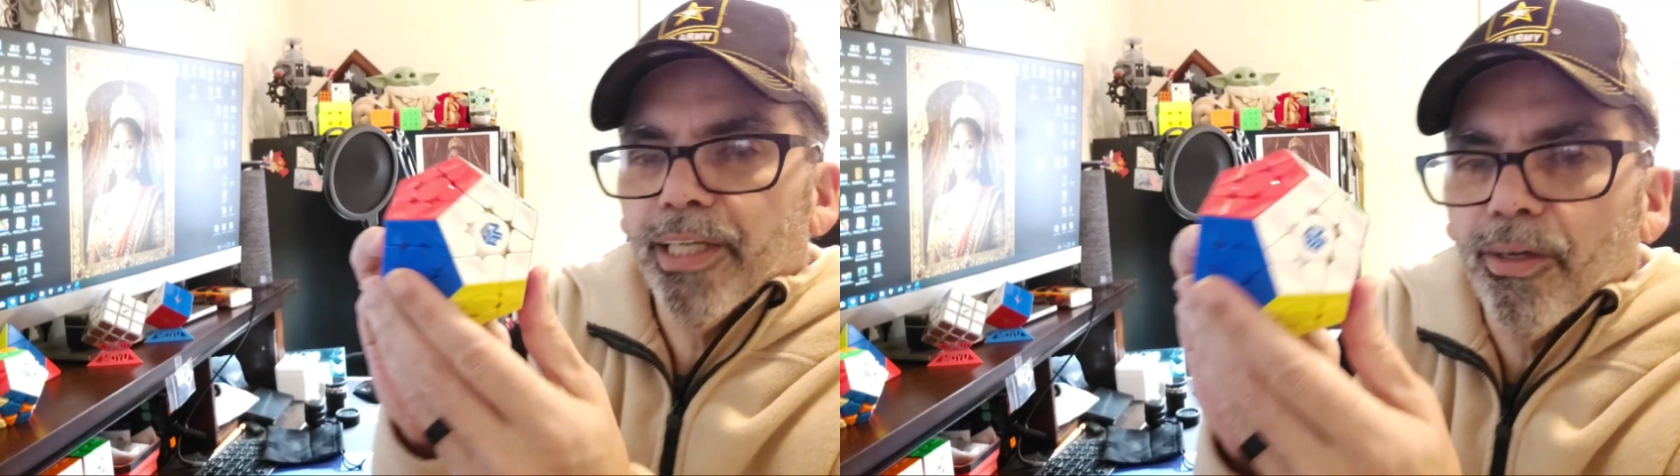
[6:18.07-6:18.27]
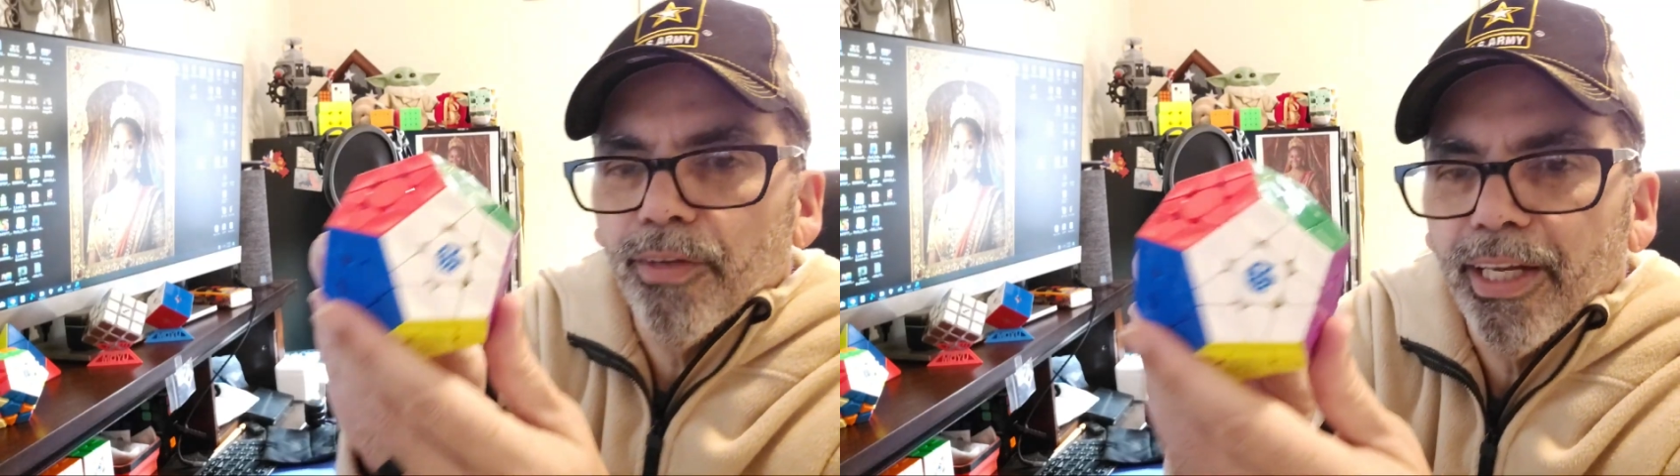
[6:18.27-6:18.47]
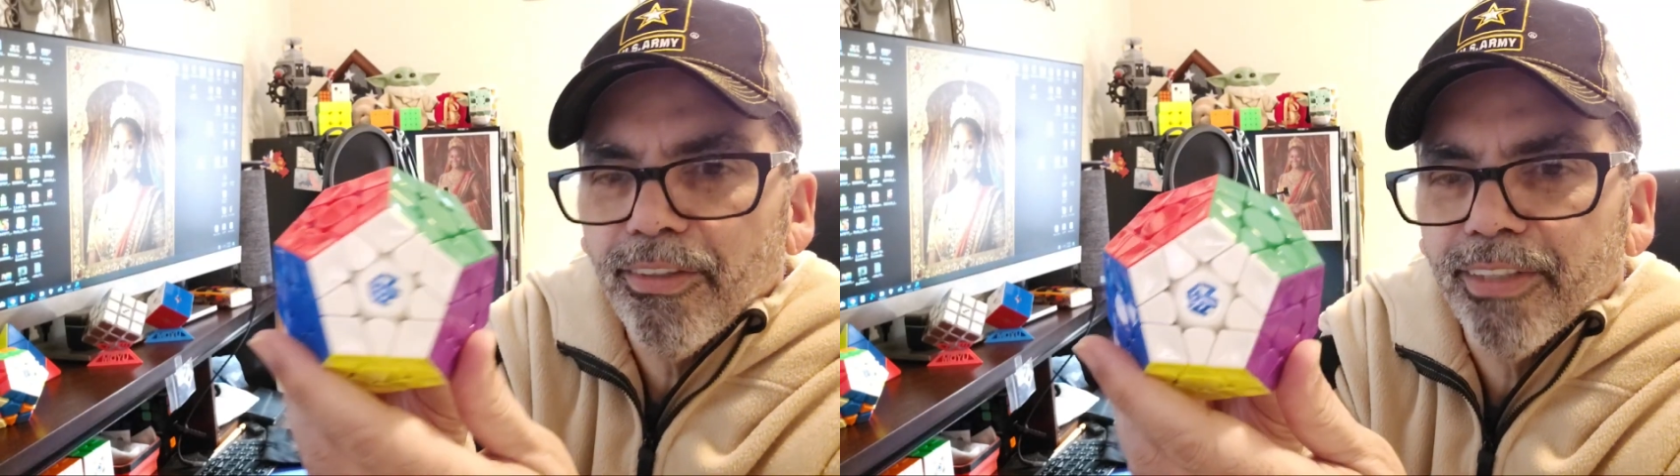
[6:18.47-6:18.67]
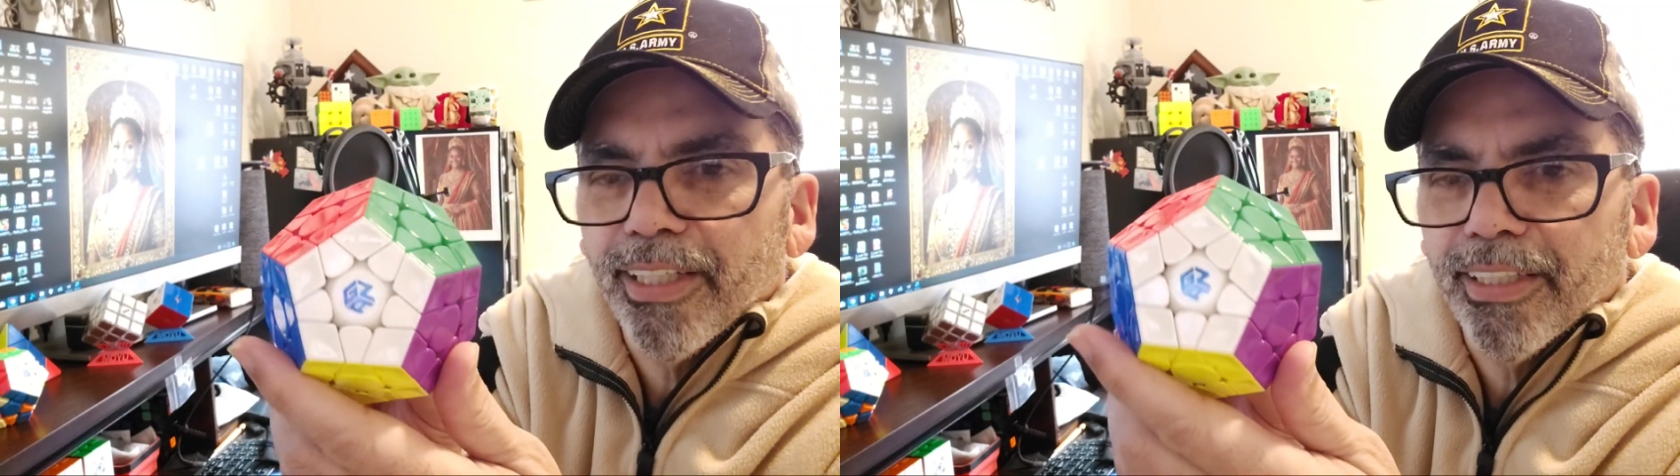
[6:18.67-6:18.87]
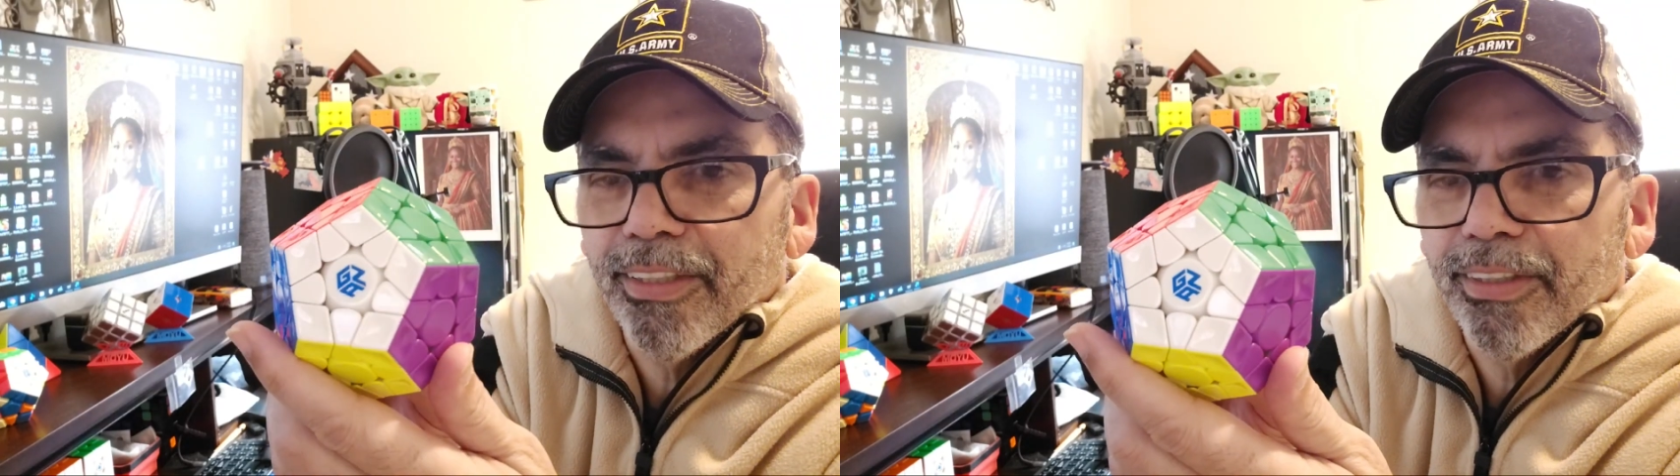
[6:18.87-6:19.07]
how nice that
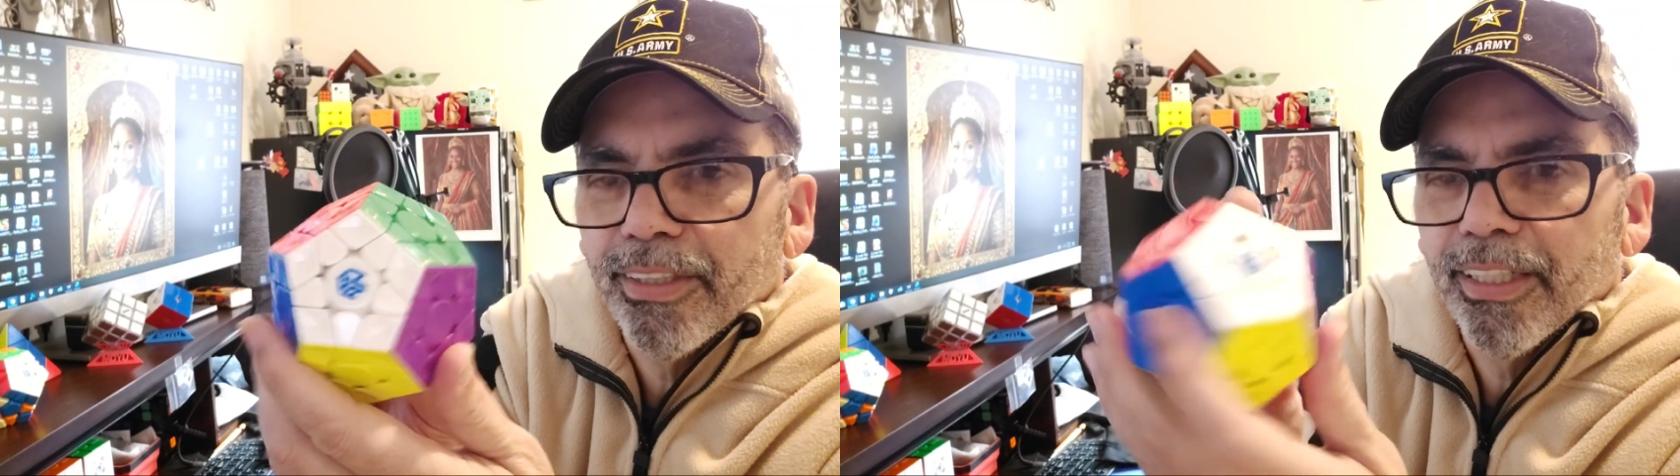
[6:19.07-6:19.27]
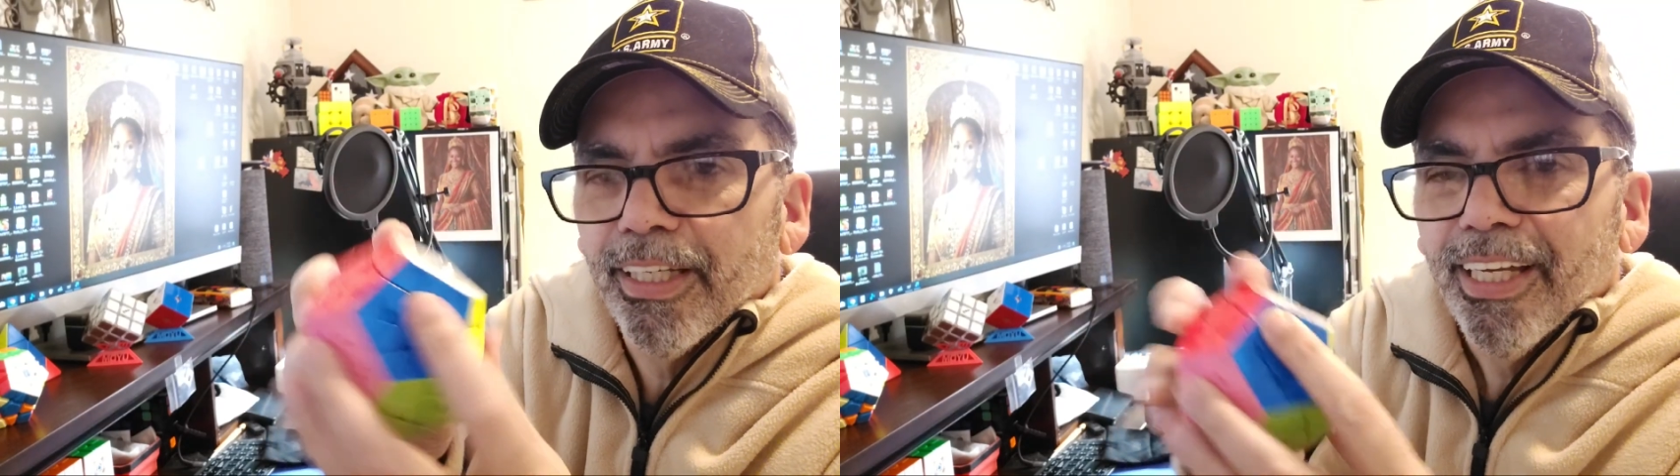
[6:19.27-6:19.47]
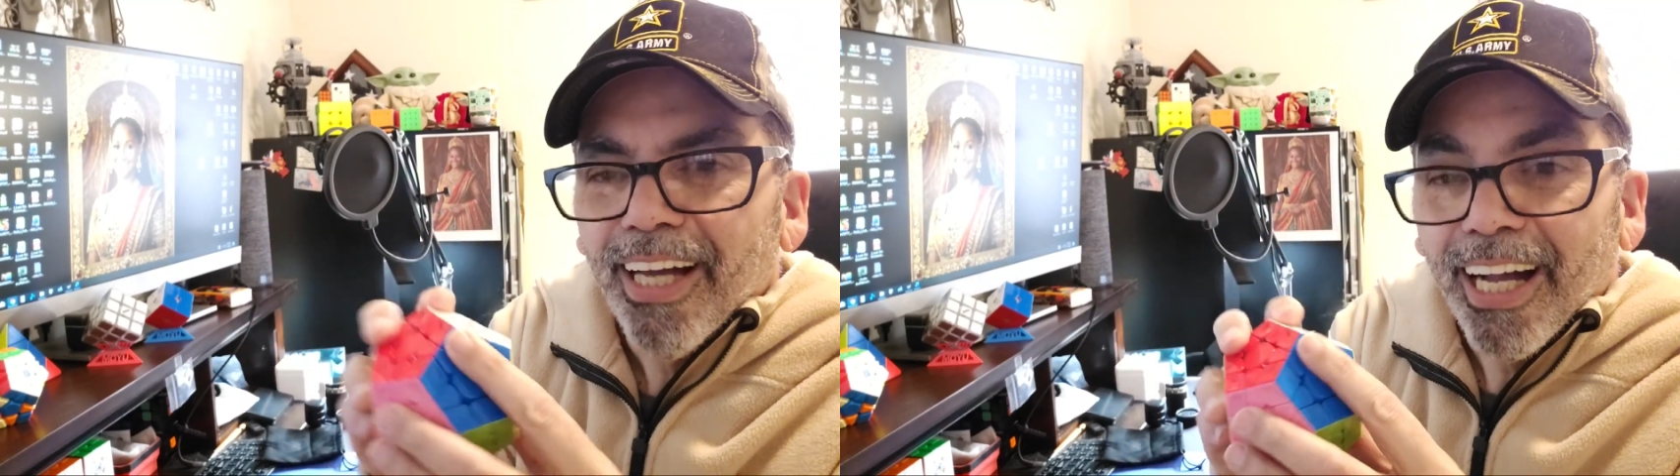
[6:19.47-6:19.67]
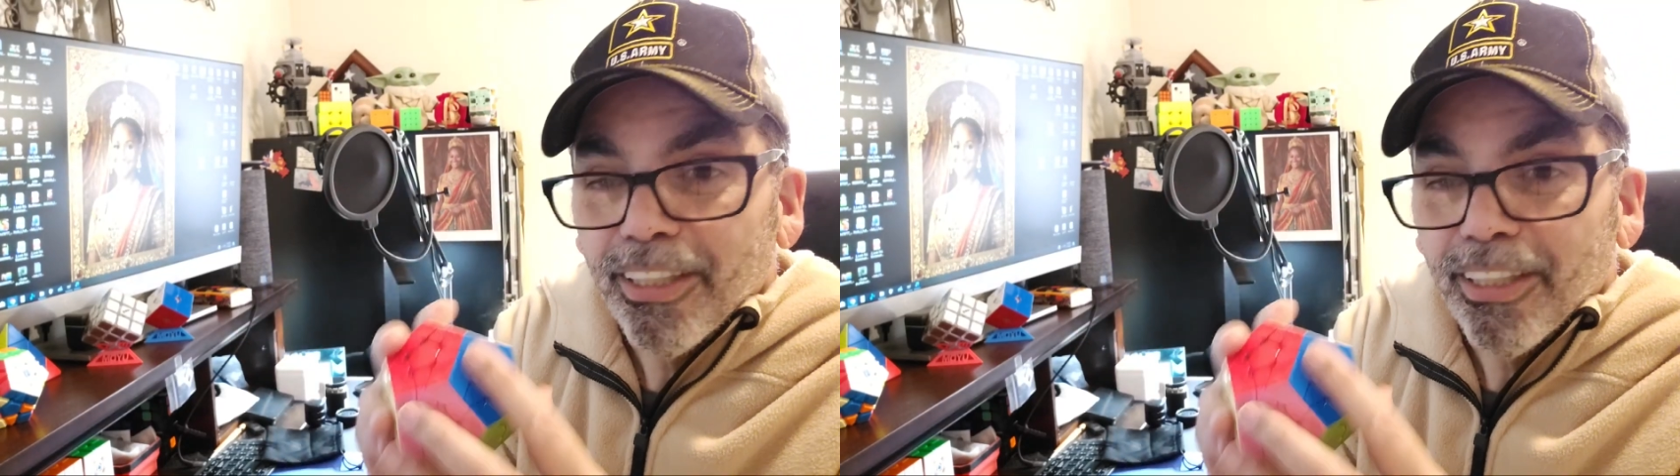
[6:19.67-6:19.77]
is. I